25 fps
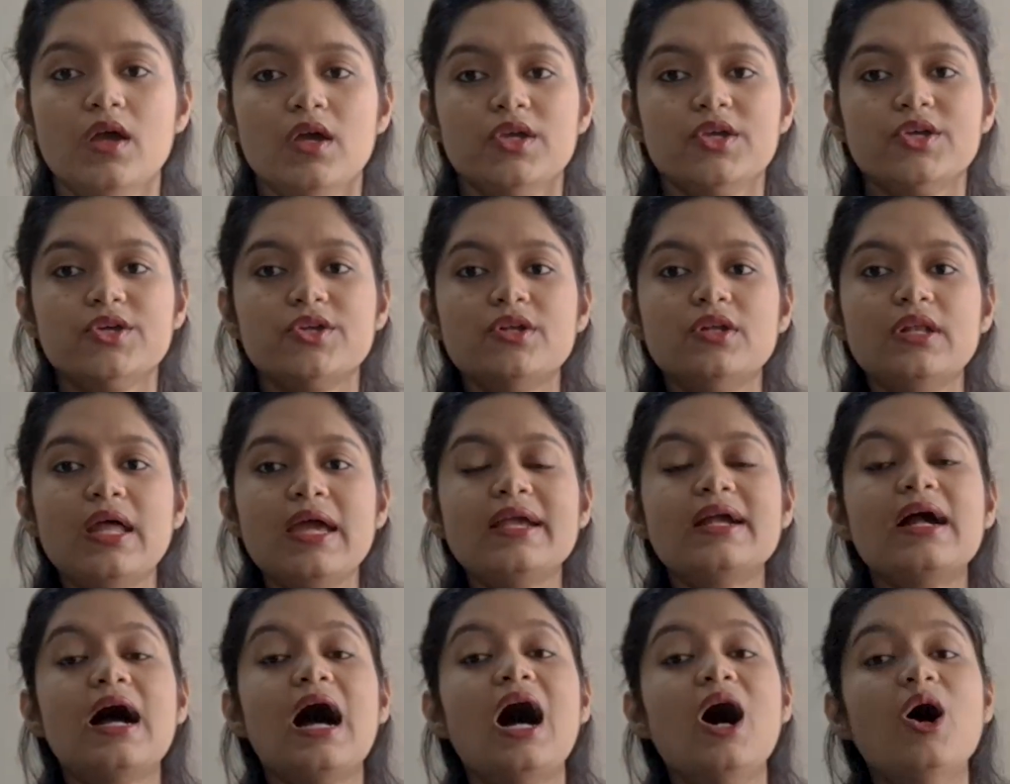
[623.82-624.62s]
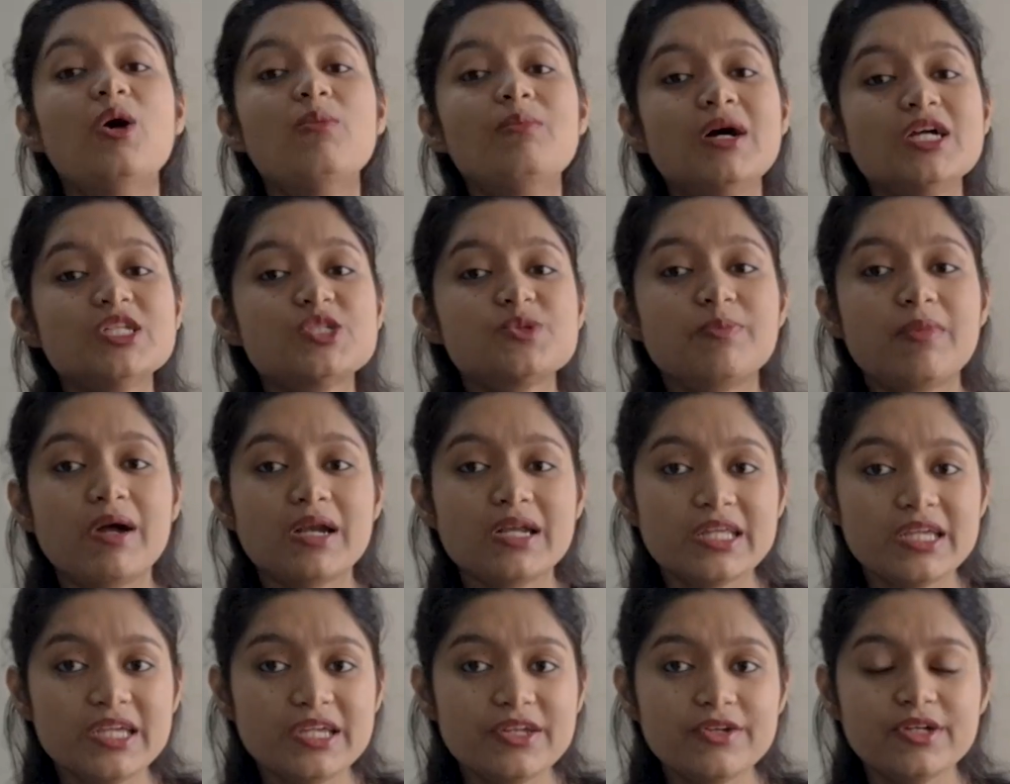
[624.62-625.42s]
You know, like how much
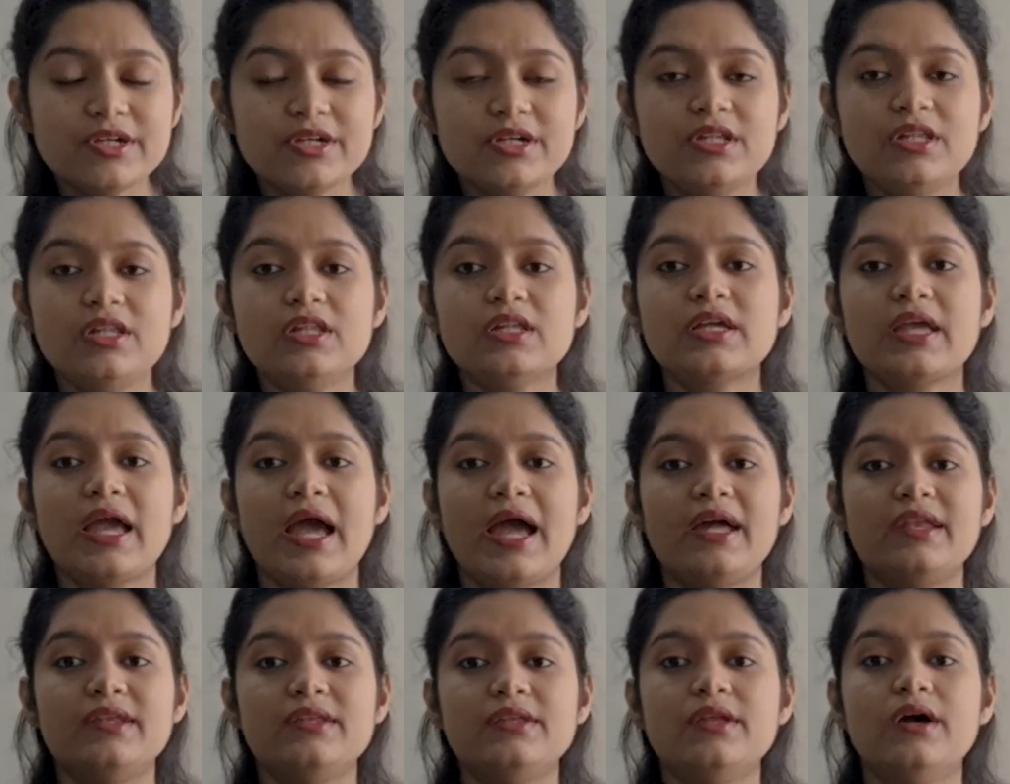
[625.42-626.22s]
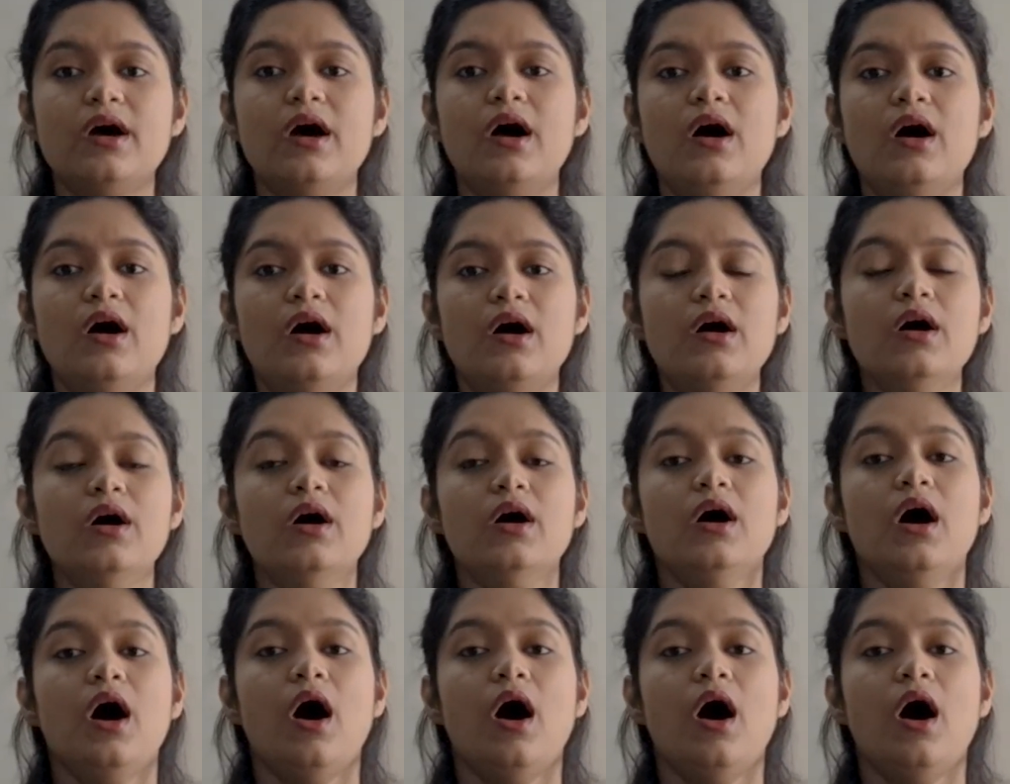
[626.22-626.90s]
material can uh,